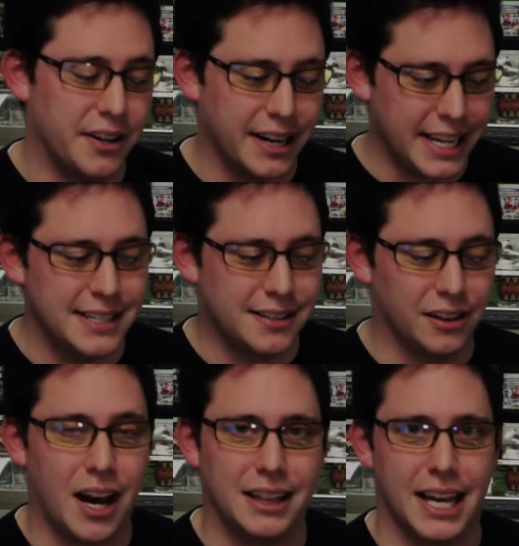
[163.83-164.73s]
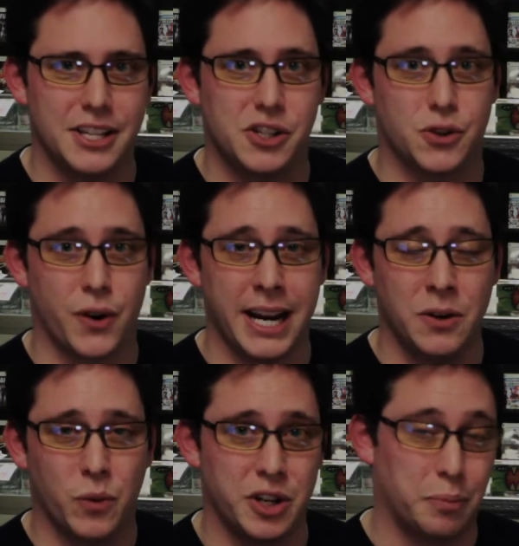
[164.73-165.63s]
there is a lot less
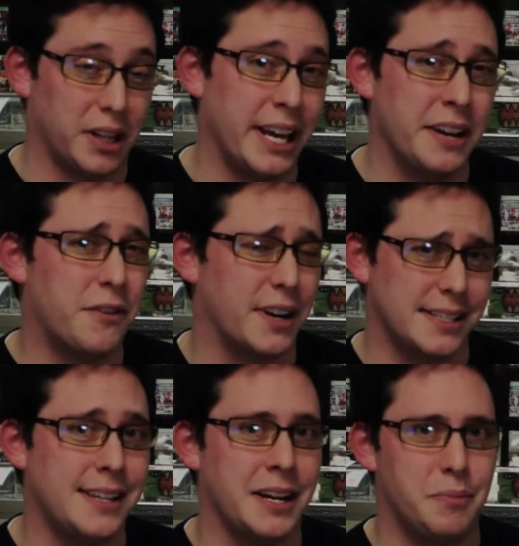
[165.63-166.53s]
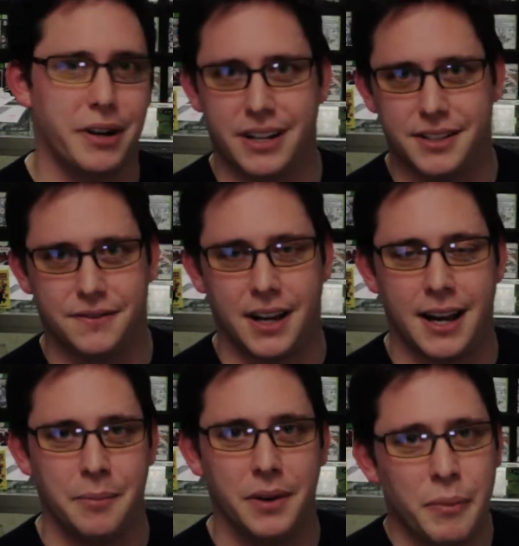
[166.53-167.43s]
strain when you're playing for extended periods of
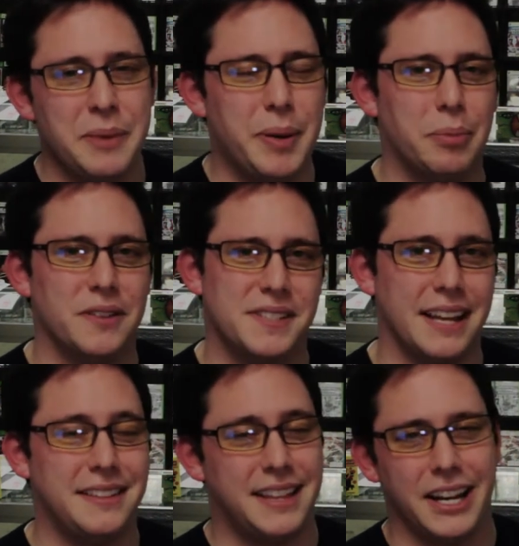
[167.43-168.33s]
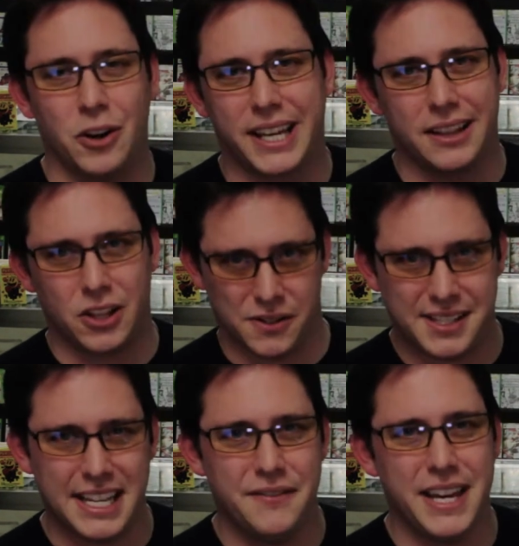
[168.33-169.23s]
time. Many people have said that they don't get
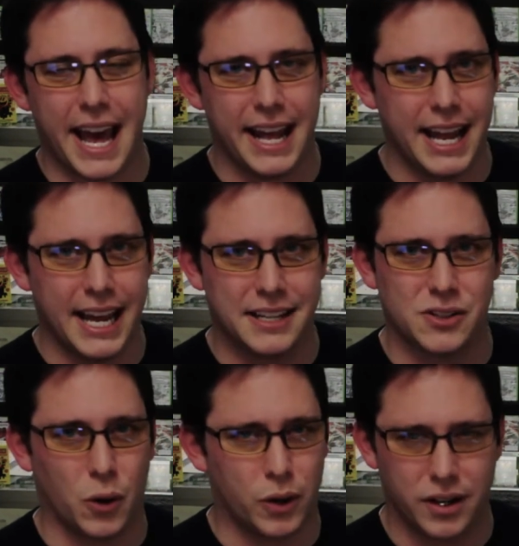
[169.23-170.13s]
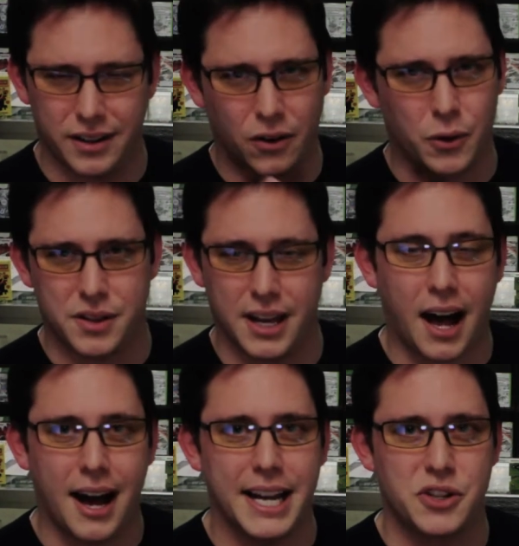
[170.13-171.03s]
those TV headaches or the
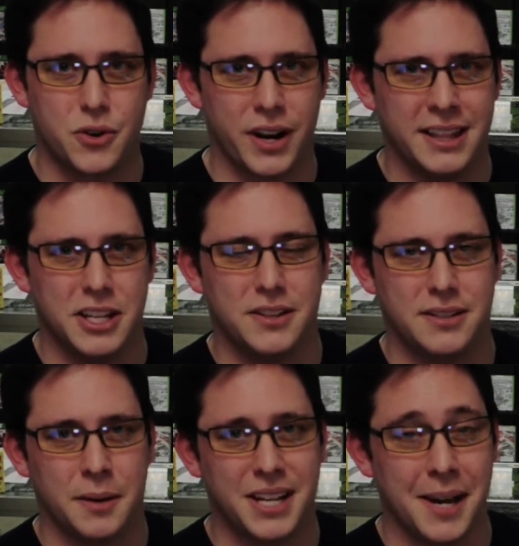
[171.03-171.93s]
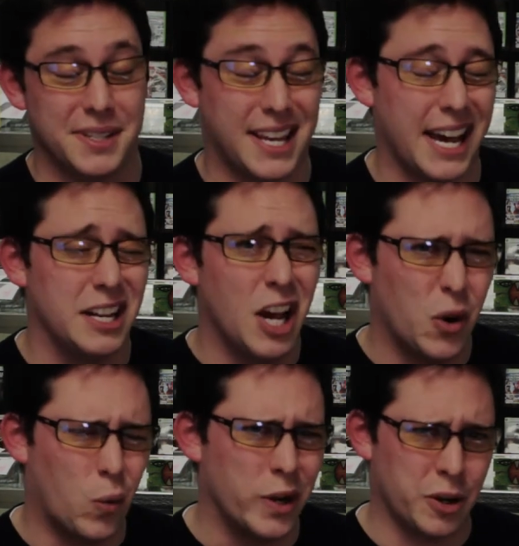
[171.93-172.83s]
eye strain that you sometimes get
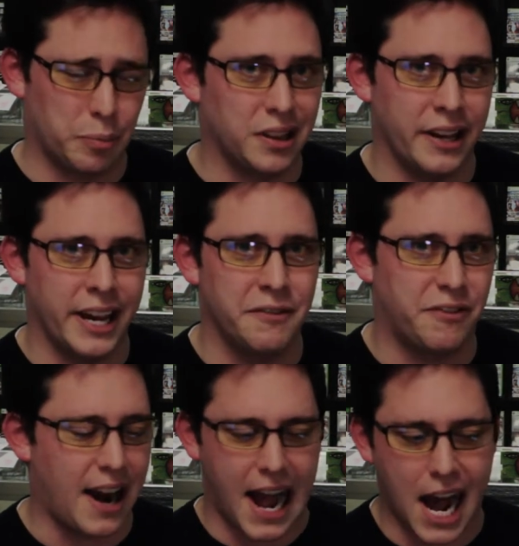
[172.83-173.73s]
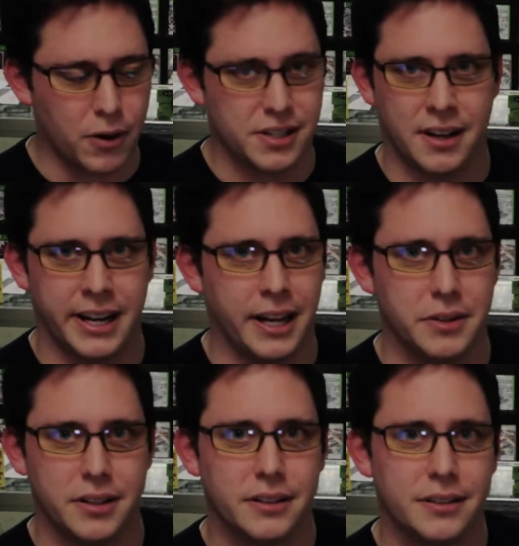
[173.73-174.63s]
when you're playing for hours on
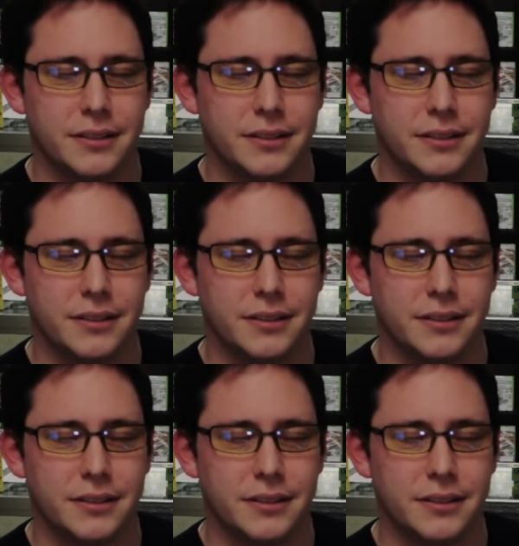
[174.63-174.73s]
end.